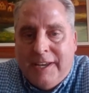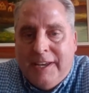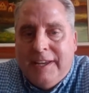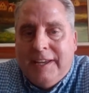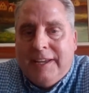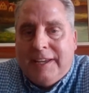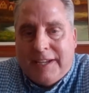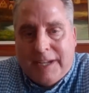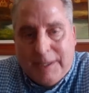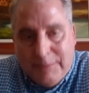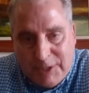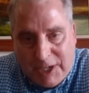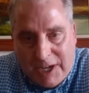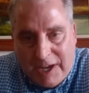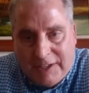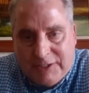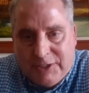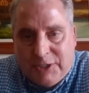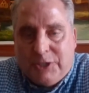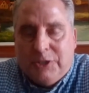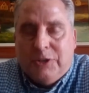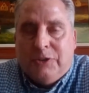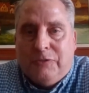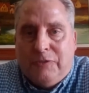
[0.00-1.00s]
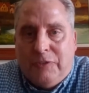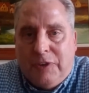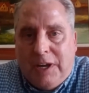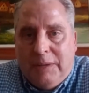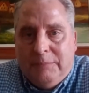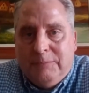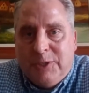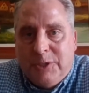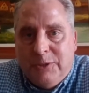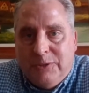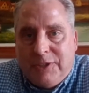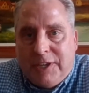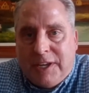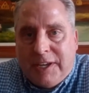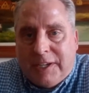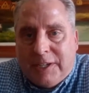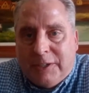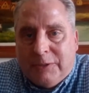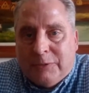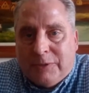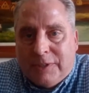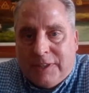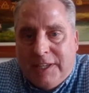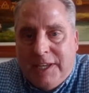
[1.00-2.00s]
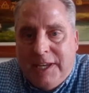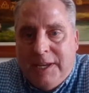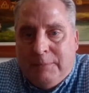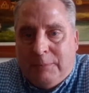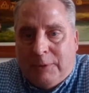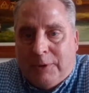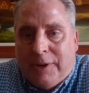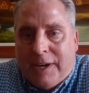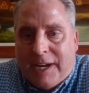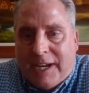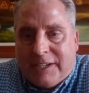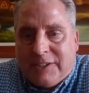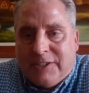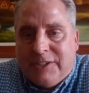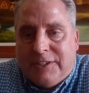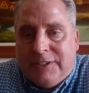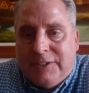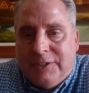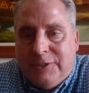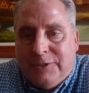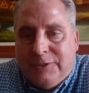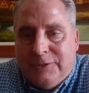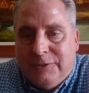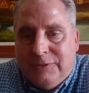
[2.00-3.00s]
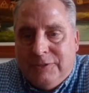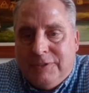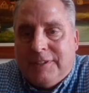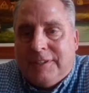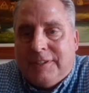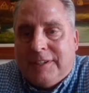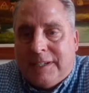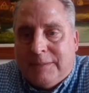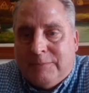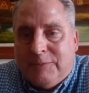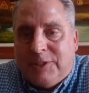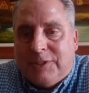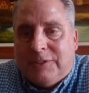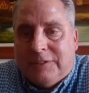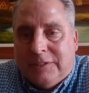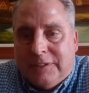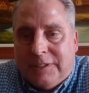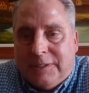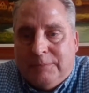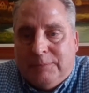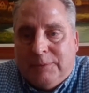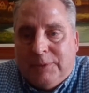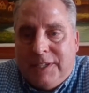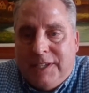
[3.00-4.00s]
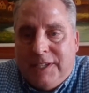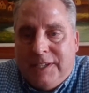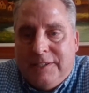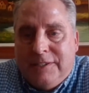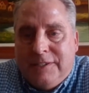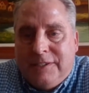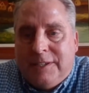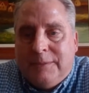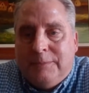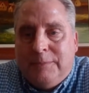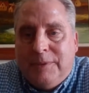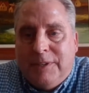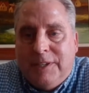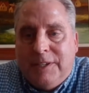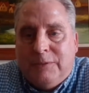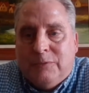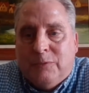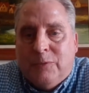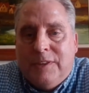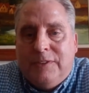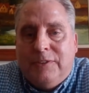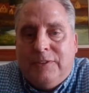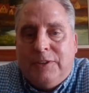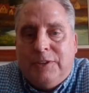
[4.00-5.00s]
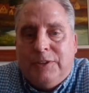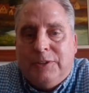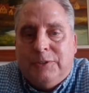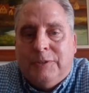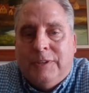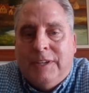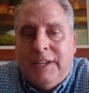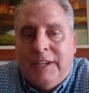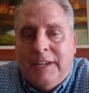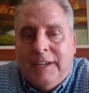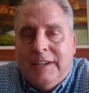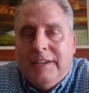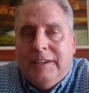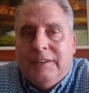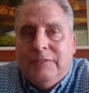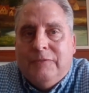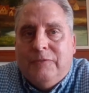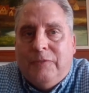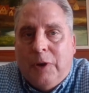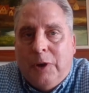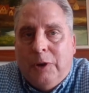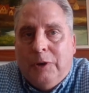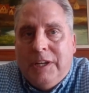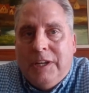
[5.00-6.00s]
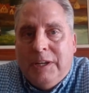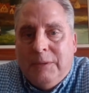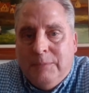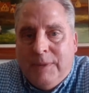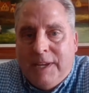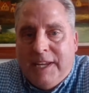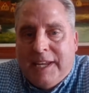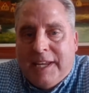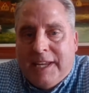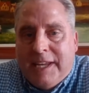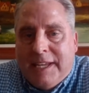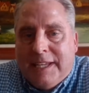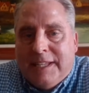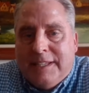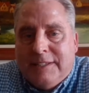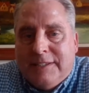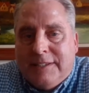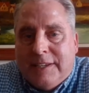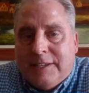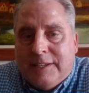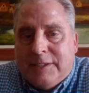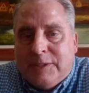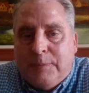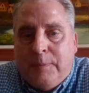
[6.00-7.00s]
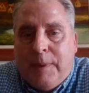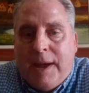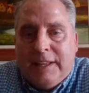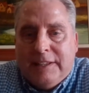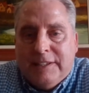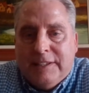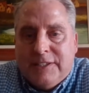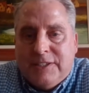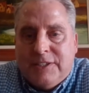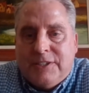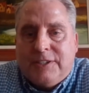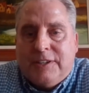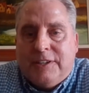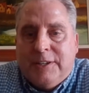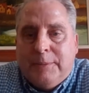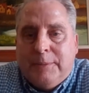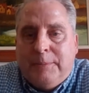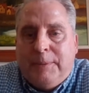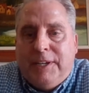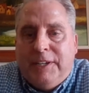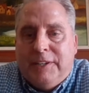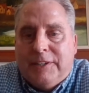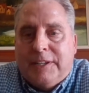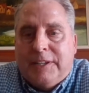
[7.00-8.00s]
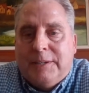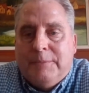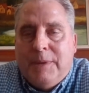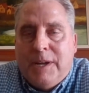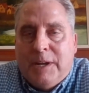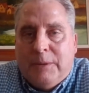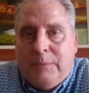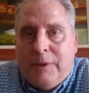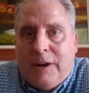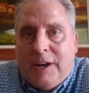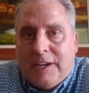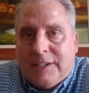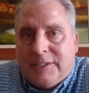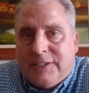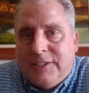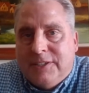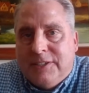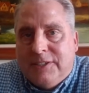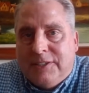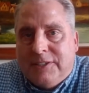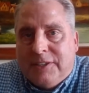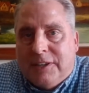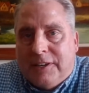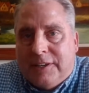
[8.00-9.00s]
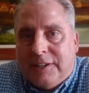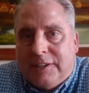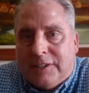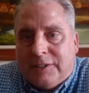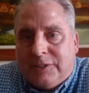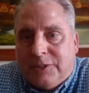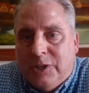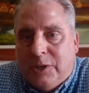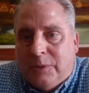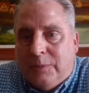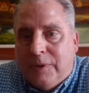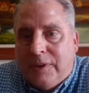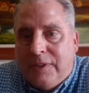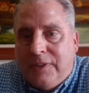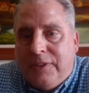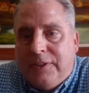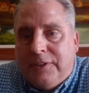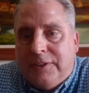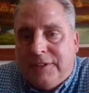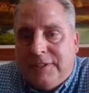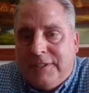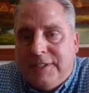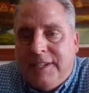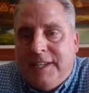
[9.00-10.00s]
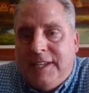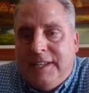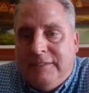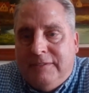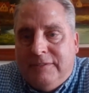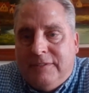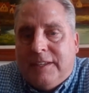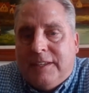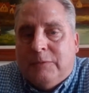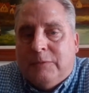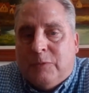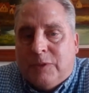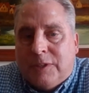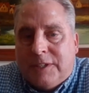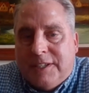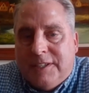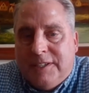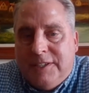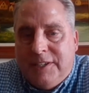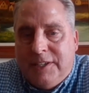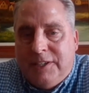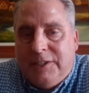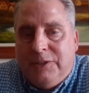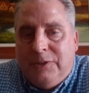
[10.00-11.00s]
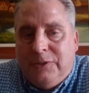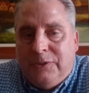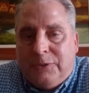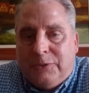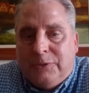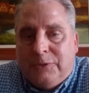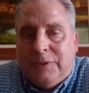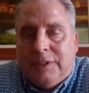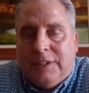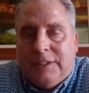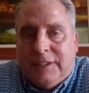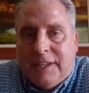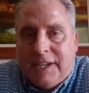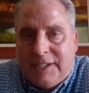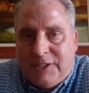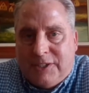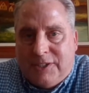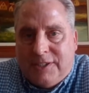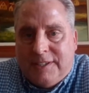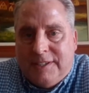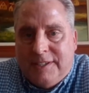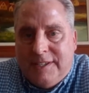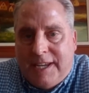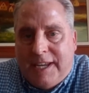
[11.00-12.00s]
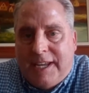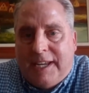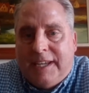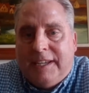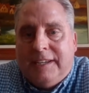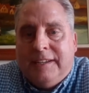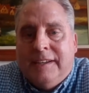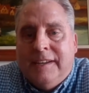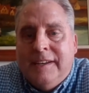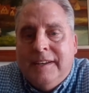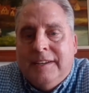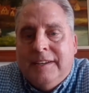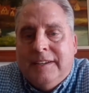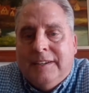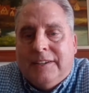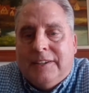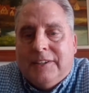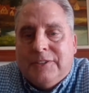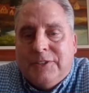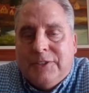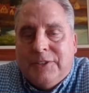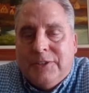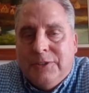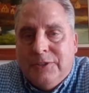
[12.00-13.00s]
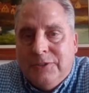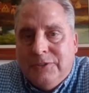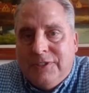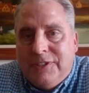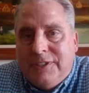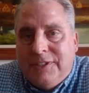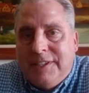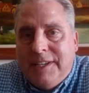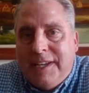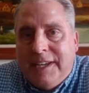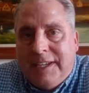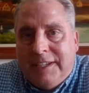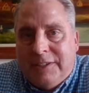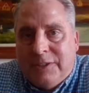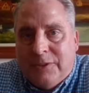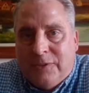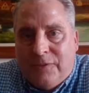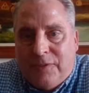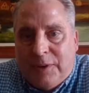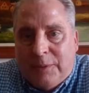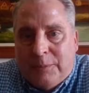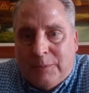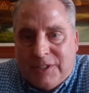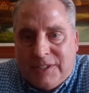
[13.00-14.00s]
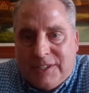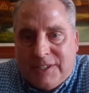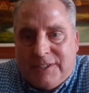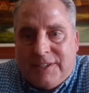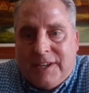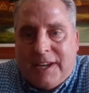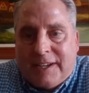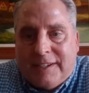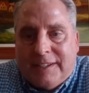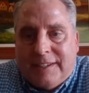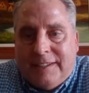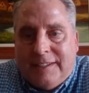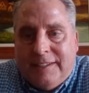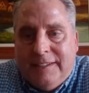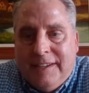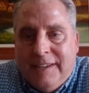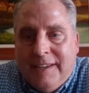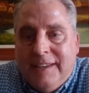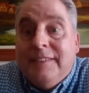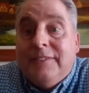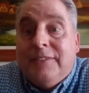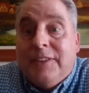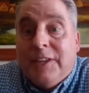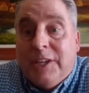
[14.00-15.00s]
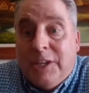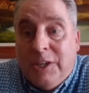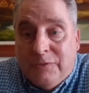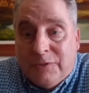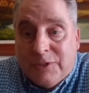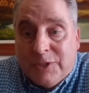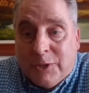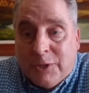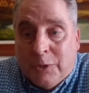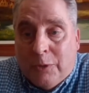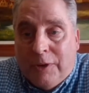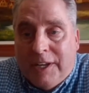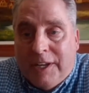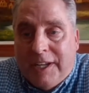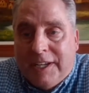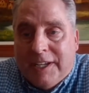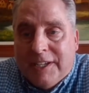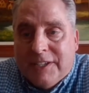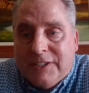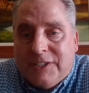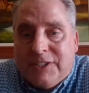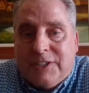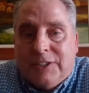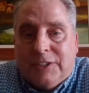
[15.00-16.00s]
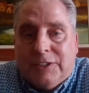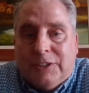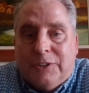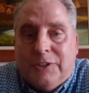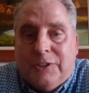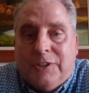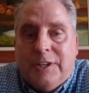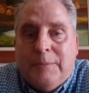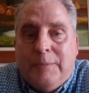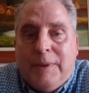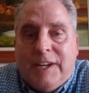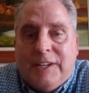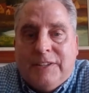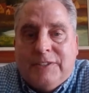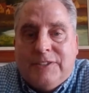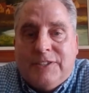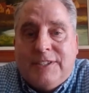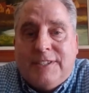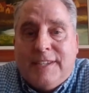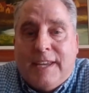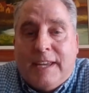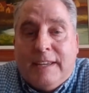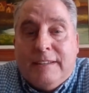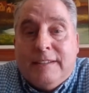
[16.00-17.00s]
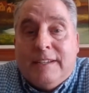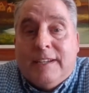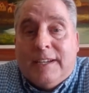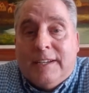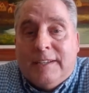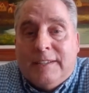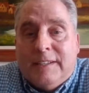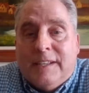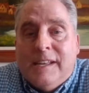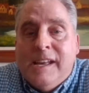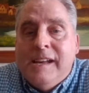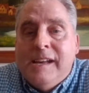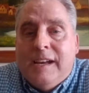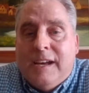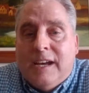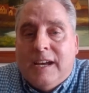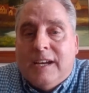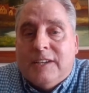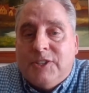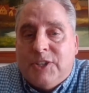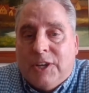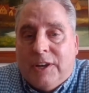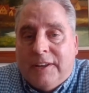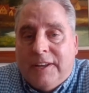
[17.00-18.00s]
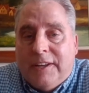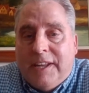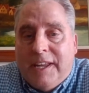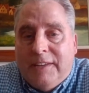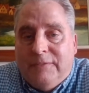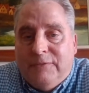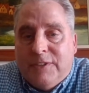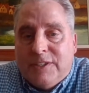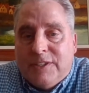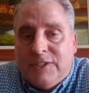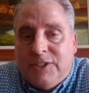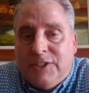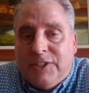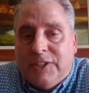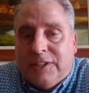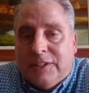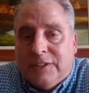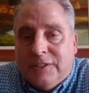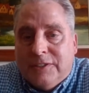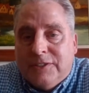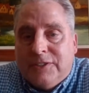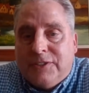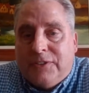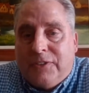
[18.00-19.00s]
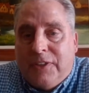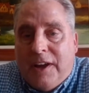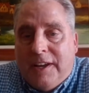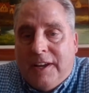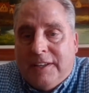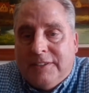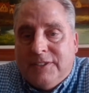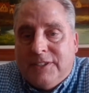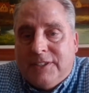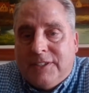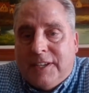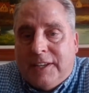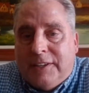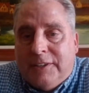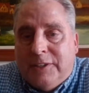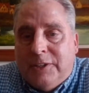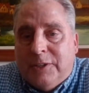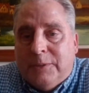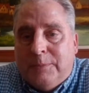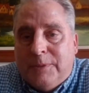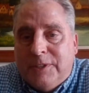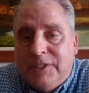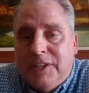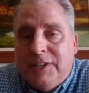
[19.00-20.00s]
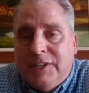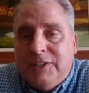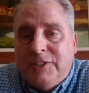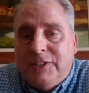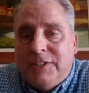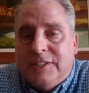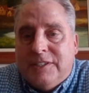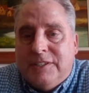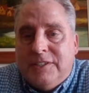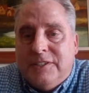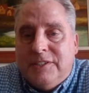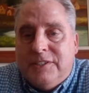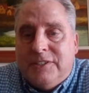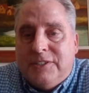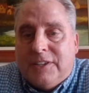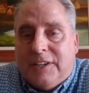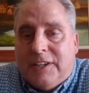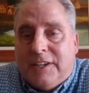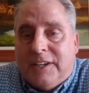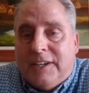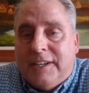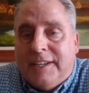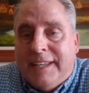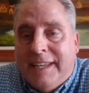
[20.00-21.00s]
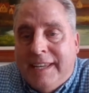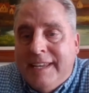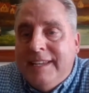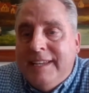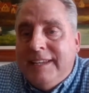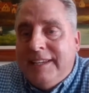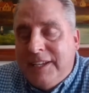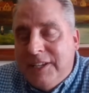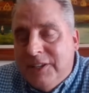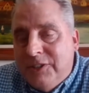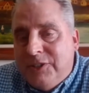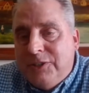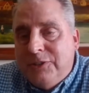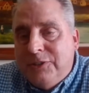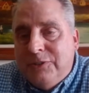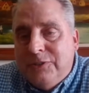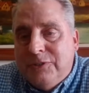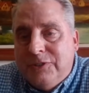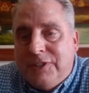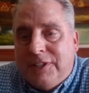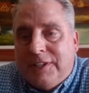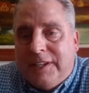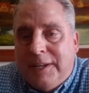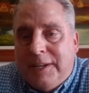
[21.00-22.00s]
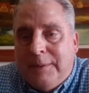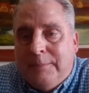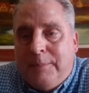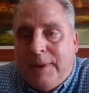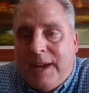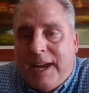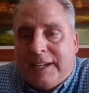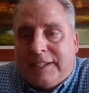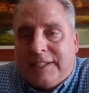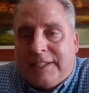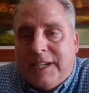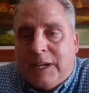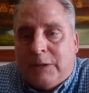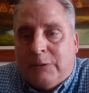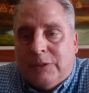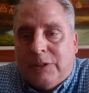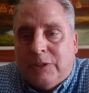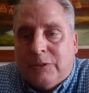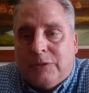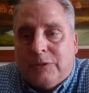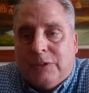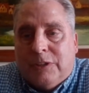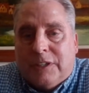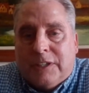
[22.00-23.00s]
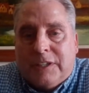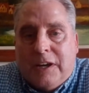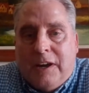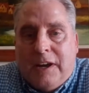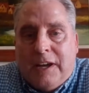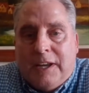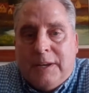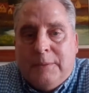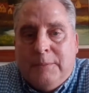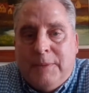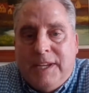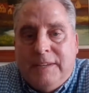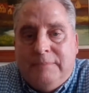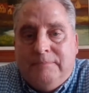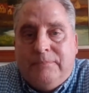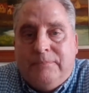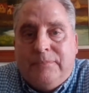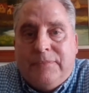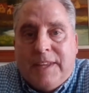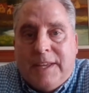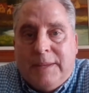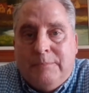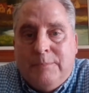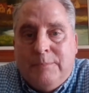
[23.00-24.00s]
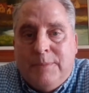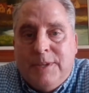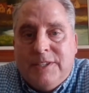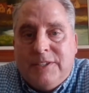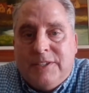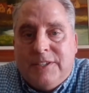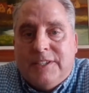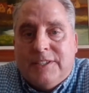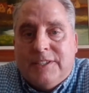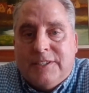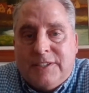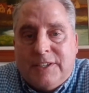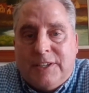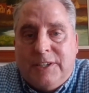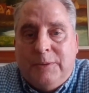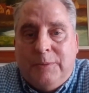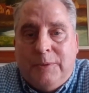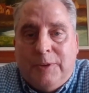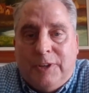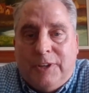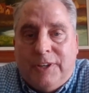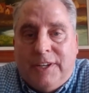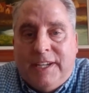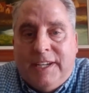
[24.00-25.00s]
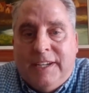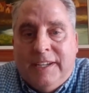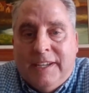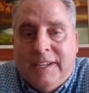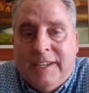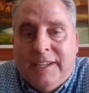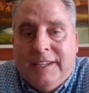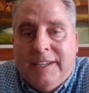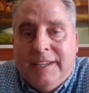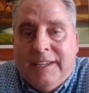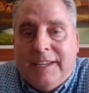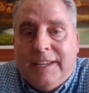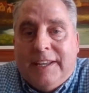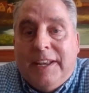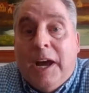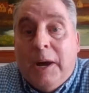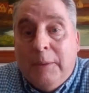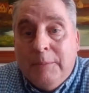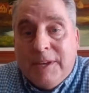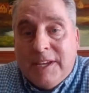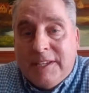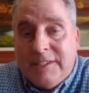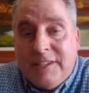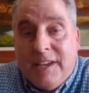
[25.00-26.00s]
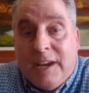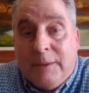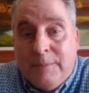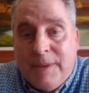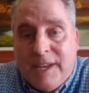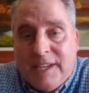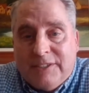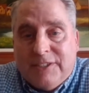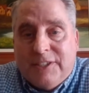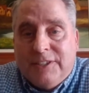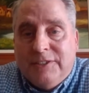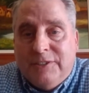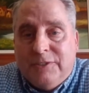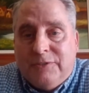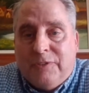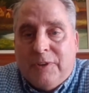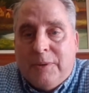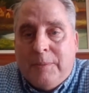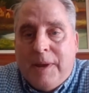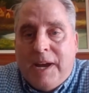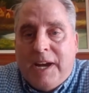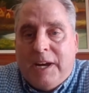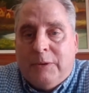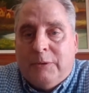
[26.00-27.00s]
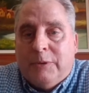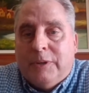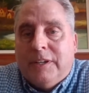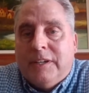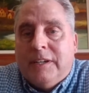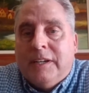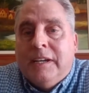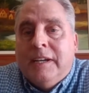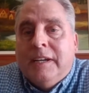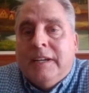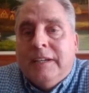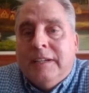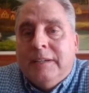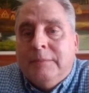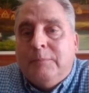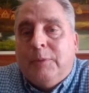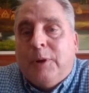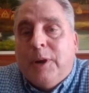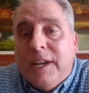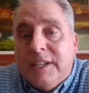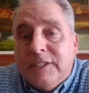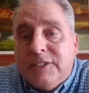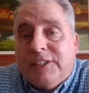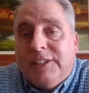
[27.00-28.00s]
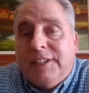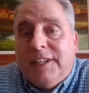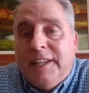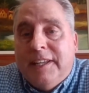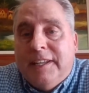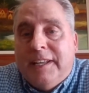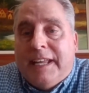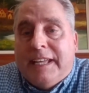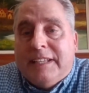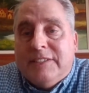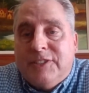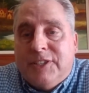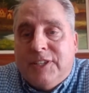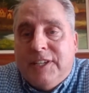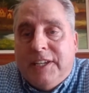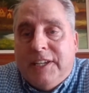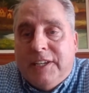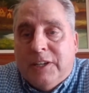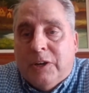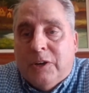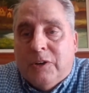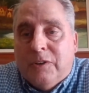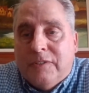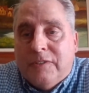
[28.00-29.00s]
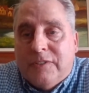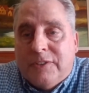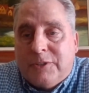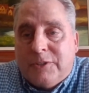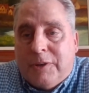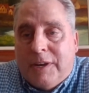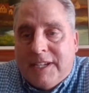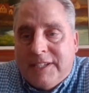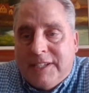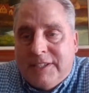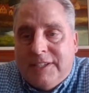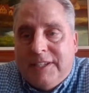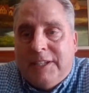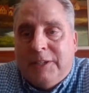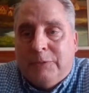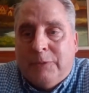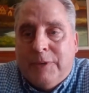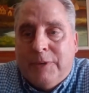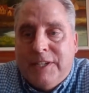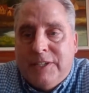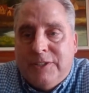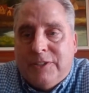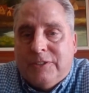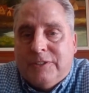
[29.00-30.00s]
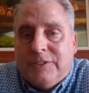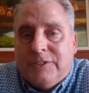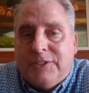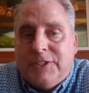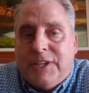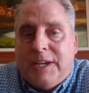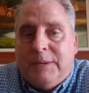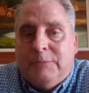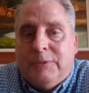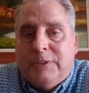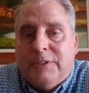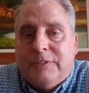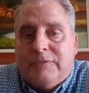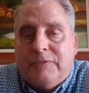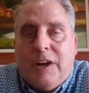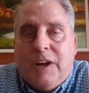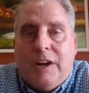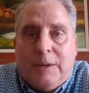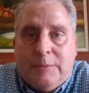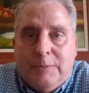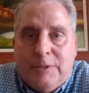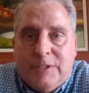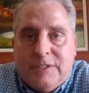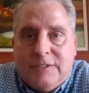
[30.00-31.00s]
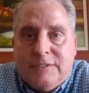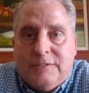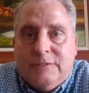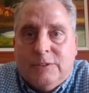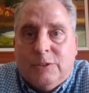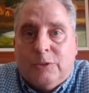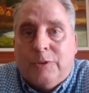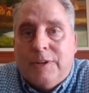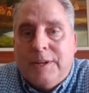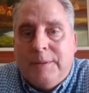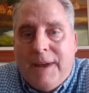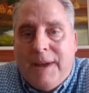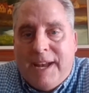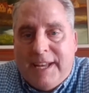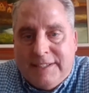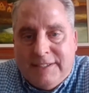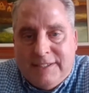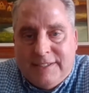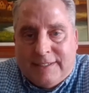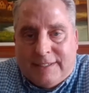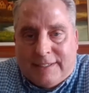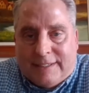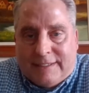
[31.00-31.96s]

And I'm Scott Stovall, news anchor with Keeper Action News, and I'm certainly pleased to be with you. Voting begins as ballots start appearing in mailboxes on October 13th and will continue through Election Day on Tuesday, November 2nd. Thank you for joining us to learn about Chauné Fitzgerald's thoughts and her positions on issues that impact our local economy and business community. And now a message from our president and CEO of the Tri-City Regional Chamber of Commerce, Lori Matson.